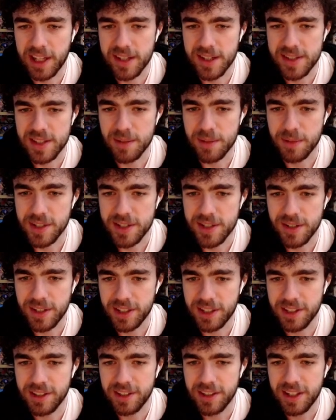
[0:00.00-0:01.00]
summon a
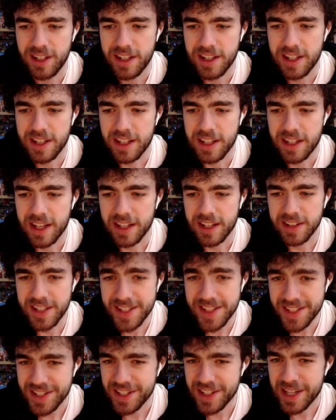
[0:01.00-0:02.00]
token. And
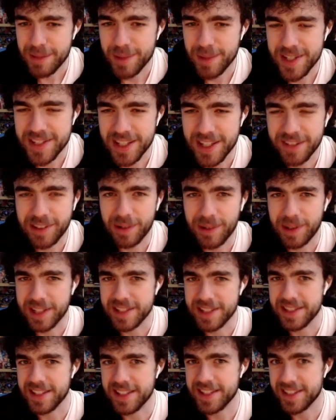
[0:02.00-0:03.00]
this time, instead of going
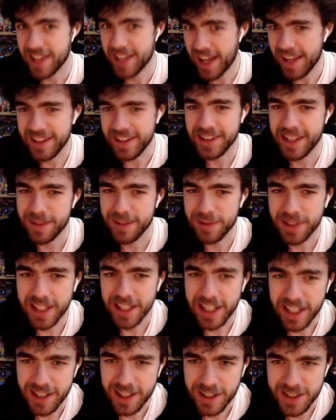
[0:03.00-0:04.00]
into the standard level
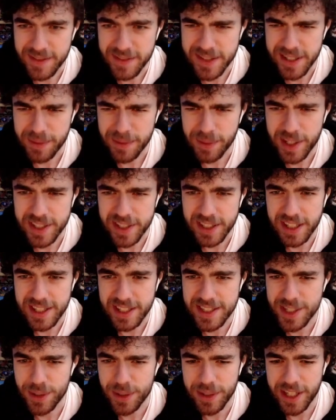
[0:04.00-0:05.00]
8, because for some reason he
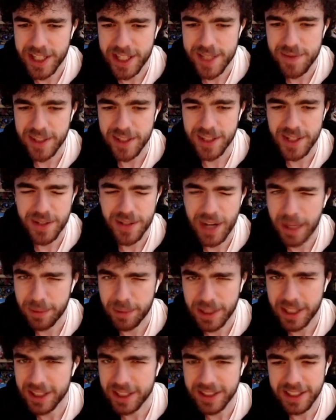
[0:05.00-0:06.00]
still didn't activate the trap
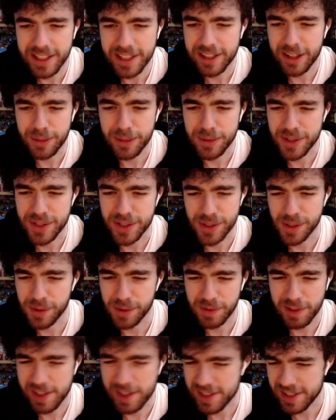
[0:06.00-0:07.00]
card yet, I'm not sure
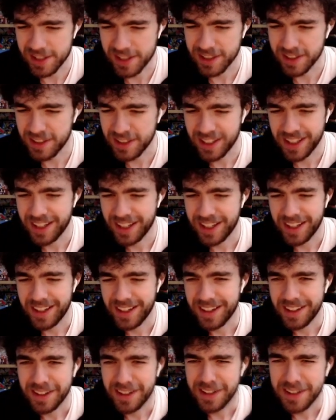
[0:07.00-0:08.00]
if he's
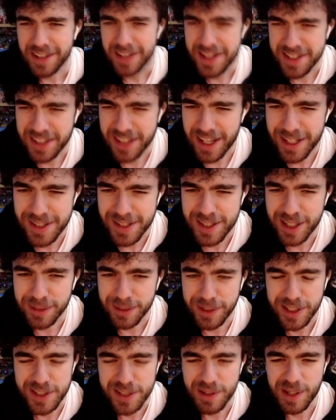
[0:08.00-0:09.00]
scared of
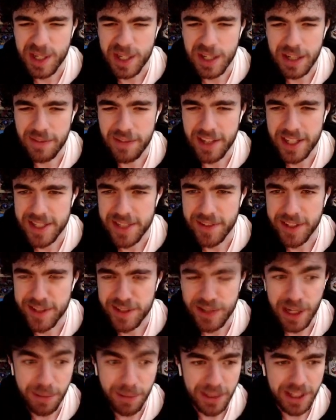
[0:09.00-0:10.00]
something, so he didn't even activate his
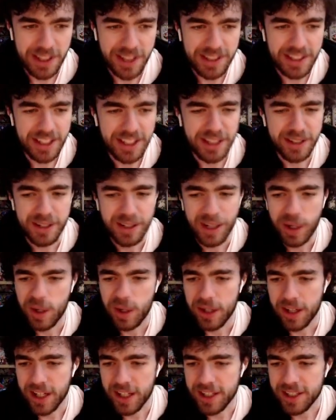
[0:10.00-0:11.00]
trap card yet,
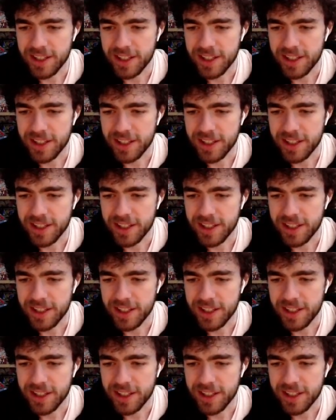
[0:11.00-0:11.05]
I can go